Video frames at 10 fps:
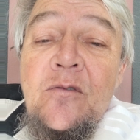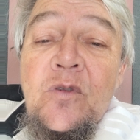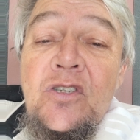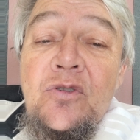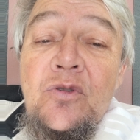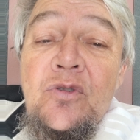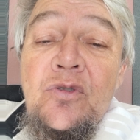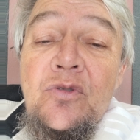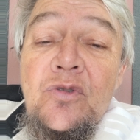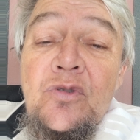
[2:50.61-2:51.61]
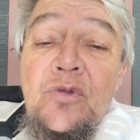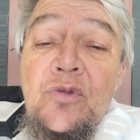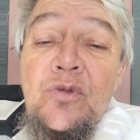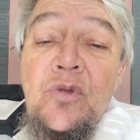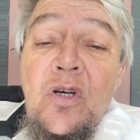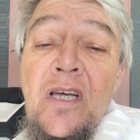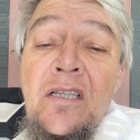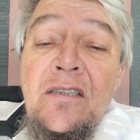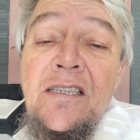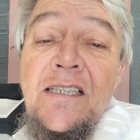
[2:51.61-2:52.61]
we saw 2
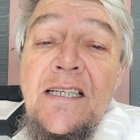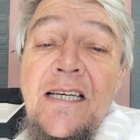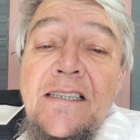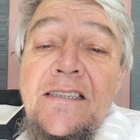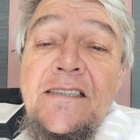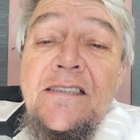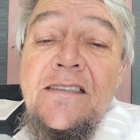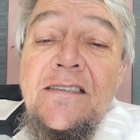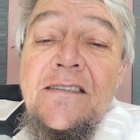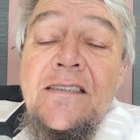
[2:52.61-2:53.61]
elderly ladies,